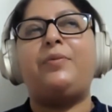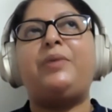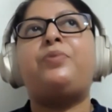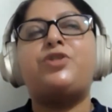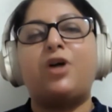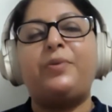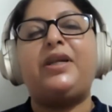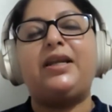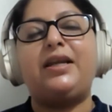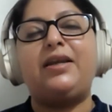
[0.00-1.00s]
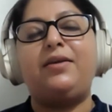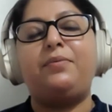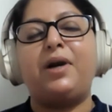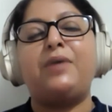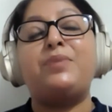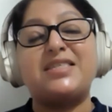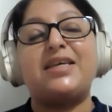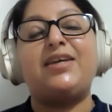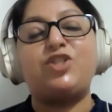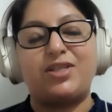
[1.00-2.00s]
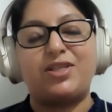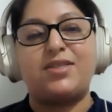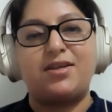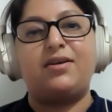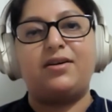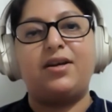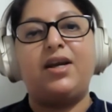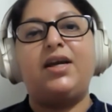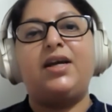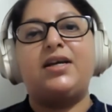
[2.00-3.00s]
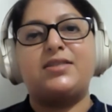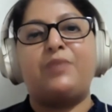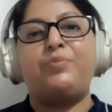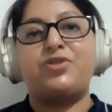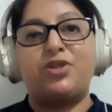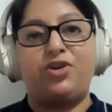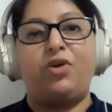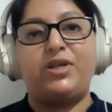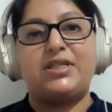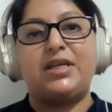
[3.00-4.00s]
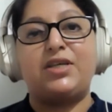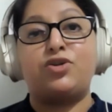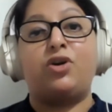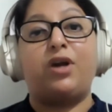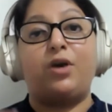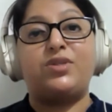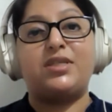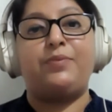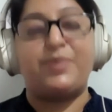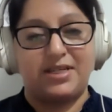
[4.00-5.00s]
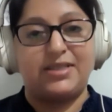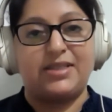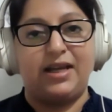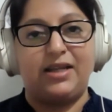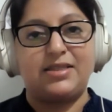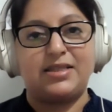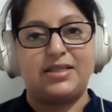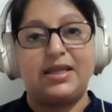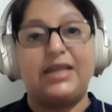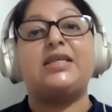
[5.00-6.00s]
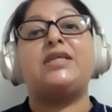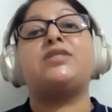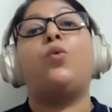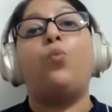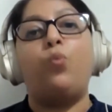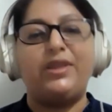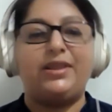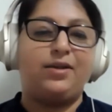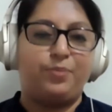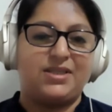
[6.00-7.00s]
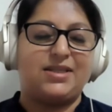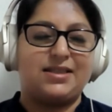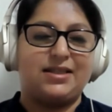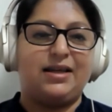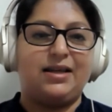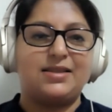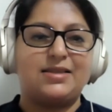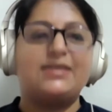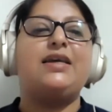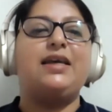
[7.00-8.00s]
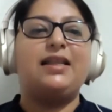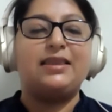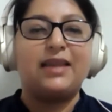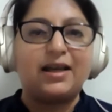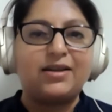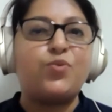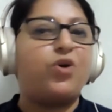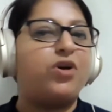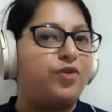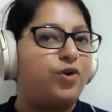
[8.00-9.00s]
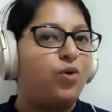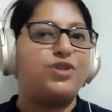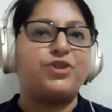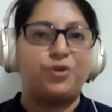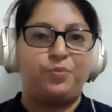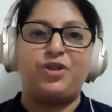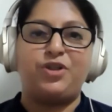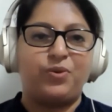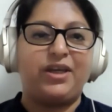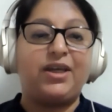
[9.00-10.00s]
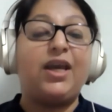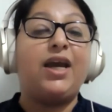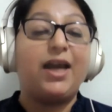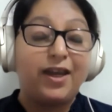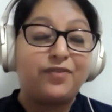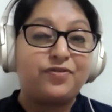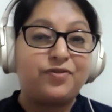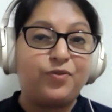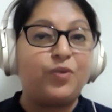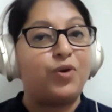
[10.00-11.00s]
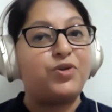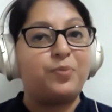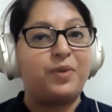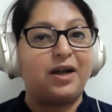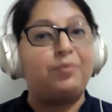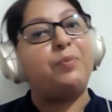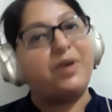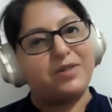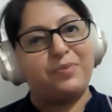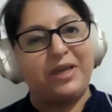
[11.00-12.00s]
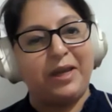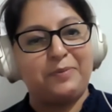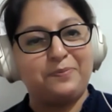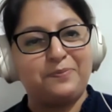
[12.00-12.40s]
predominantly my message is here. Cybersecurity is not outside business analysis. It is within business analysis. That is what we all should be doing if we want to become a better BA.